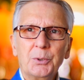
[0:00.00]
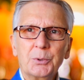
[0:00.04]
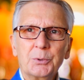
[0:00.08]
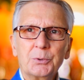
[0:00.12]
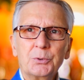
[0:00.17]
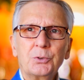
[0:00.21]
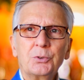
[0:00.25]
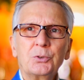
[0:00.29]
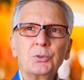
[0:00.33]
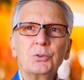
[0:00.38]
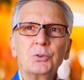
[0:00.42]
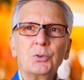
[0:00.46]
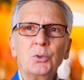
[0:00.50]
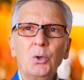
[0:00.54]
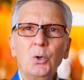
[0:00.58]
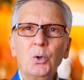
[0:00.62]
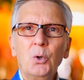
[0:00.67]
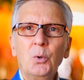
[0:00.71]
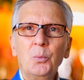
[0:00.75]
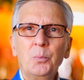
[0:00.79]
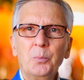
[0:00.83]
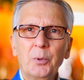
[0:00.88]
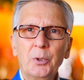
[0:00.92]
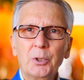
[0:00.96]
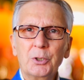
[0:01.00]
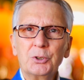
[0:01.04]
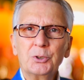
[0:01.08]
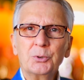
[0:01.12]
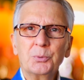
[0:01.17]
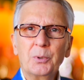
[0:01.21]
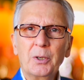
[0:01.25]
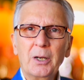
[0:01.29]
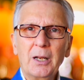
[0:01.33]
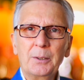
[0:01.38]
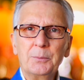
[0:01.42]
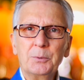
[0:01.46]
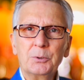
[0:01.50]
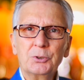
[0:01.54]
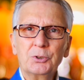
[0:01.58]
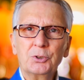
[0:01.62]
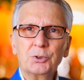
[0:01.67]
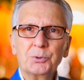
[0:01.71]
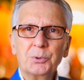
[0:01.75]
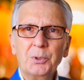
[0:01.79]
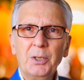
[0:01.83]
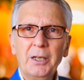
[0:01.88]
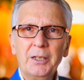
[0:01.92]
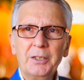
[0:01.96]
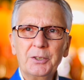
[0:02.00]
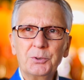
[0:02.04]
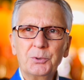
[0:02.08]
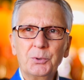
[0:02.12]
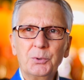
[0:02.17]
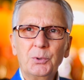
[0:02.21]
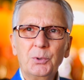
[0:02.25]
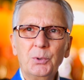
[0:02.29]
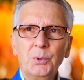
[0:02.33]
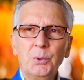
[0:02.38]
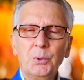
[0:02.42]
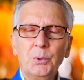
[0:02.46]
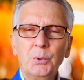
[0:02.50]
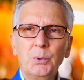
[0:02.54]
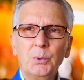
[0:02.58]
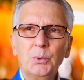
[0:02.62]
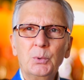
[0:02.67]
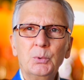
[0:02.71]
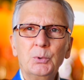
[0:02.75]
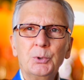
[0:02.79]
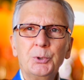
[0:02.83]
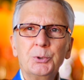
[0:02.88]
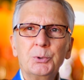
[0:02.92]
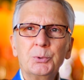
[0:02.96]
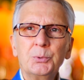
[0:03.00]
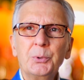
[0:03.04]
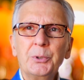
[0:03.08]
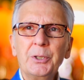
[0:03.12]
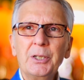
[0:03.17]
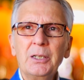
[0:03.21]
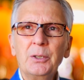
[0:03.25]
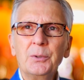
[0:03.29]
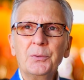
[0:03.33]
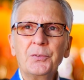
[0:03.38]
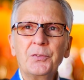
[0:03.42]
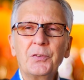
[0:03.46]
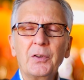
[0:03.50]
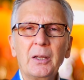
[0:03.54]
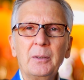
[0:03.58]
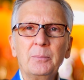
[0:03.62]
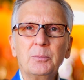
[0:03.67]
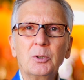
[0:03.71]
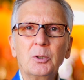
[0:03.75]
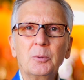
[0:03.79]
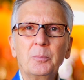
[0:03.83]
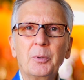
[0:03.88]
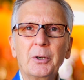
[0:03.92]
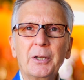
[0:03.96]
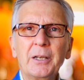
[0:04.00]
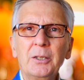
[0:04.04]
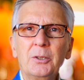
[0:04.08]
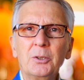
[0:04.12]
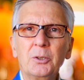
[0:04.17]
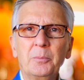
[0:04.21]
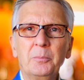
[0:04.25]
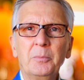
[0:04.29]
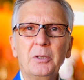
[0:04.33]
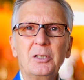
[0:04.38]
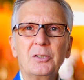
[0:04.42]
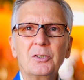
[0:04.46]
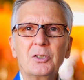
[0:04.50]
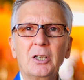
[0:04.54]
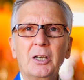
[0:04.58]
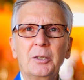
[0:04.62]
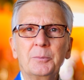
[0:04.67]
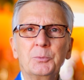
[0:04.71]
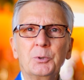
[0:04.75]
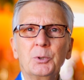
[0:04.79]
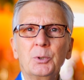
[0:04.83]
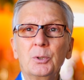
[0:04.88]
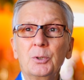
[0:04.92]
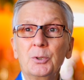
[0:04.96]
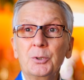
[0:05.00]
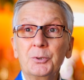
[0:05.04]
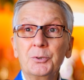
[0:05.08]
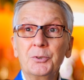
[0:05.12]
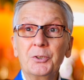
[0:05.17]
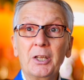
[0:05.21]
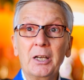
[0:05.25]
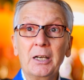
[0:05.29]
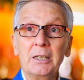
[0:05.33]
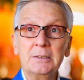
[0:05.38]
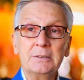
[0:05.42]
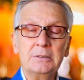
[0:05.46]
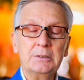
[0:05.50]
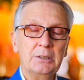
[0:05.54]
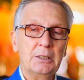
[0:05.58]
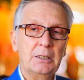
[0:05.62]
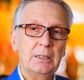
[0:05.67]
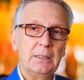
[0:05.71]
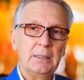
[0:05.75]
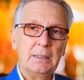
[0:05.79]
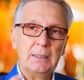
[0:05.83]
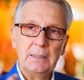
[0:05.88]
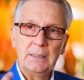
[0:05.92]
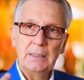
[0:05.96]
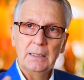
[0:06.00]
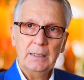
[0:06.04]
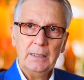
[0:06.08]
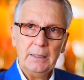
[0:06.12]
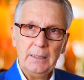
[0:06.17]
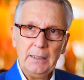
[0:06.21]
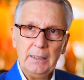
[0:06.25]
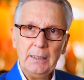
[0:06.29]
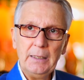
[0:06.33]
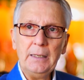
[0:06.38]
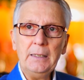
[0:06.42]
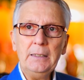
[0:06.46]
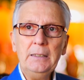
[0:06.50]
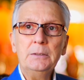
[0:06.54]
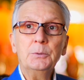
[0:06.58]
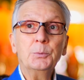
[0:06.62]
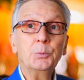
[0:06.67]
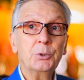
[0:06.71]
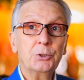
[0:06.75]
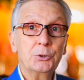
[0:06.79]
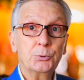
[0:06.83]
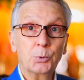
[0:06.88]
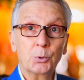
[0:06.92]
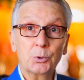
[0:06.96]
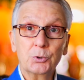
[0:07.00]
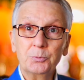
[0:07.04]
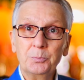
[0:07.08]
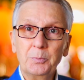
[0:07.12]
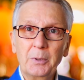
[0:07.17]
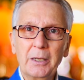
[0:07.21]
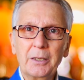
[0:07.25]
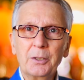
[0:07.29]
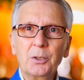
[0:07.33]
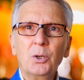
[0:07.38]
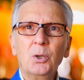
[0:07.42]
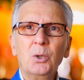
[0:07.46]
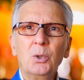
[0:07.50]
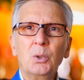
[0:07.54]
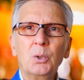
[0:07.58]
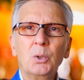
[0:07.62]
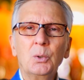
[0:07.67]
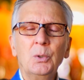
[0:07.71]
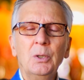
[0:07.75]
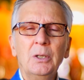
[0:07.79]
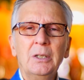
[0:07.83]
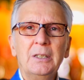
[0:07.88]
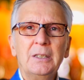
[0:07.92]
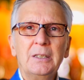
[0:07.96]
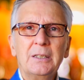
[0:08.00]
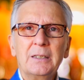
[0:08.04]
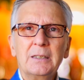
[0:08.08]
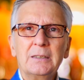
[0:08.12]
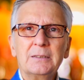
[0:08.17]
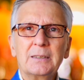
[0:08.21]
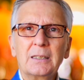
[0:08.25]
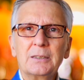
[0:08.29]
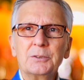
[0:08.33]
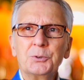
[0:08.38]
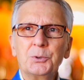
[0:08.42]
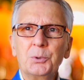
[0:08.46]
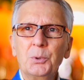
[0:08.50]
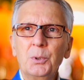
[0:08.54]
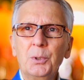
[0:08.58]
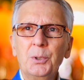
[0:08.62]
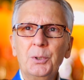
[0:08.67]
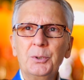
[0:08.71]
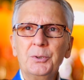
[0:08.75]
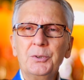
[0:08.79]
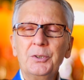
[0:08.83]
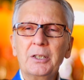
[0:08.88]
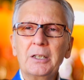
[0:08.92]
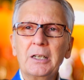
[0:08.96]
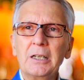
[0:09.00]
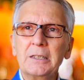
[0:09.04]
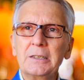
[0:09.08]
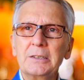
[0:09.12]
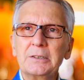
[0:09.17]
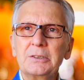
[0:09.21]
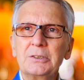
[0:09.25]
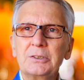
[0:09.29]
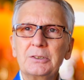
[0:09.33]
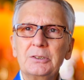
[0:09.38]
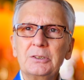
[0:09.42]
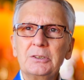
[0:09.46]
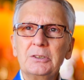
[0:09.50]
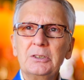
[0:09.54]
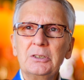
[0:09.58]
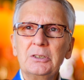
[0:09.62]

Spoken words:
so much what I was trying to do. You read a fable, but in the meantime, you learn that, which was my goal, is that you learn that